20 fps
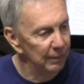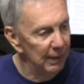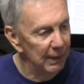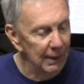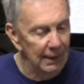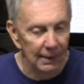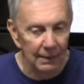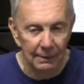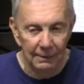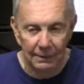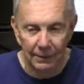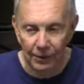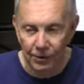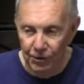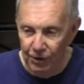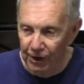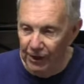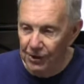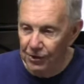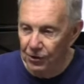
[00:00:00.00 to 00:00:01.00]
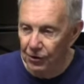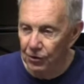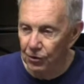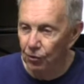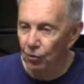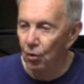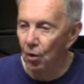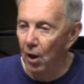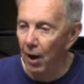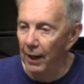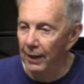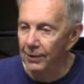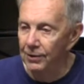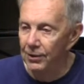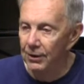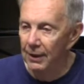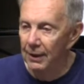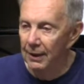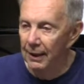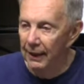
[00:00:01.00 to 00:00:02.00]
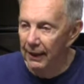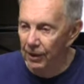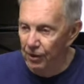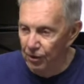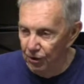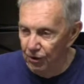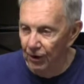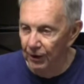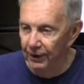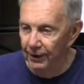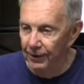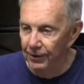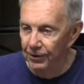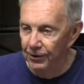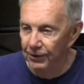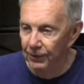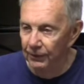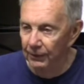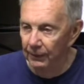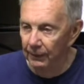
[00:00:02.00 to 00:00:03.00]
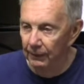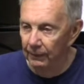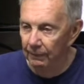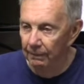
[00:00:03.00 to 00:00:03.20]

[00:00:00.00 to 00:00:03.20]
me to Jesus Christ in Sunday school.